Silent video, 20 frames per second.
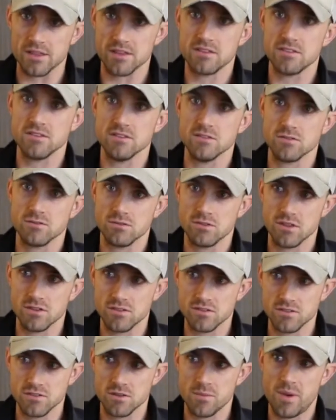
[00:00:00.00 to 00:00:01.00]
This
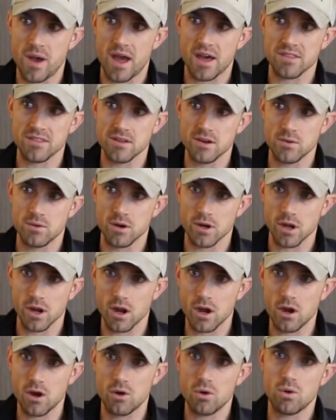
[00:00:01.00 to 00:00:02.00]
is the path that I want
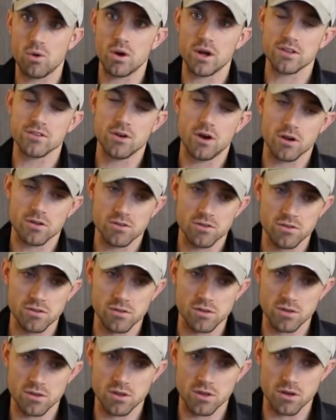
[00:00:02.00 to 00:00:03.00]
to go. I talked
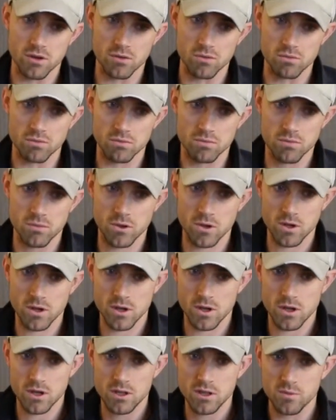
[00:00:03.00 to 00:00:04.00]
to
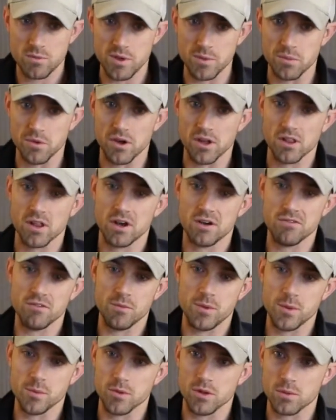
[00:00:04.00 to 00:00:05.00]
people I love,
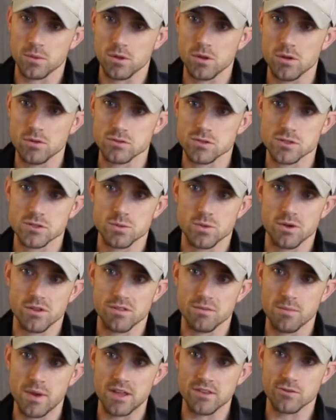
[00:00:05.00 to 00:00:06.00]
the people I'm closest
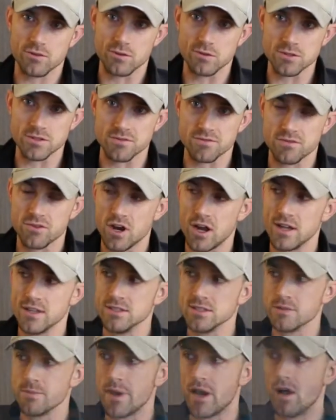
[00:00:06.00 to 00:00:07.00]
with, mentors and
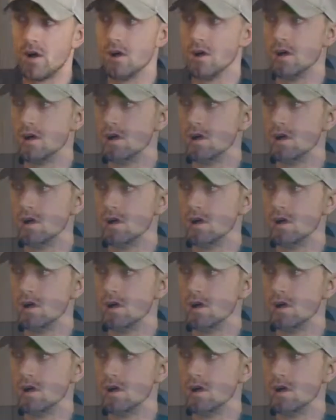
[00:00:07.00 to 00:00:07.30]
friends about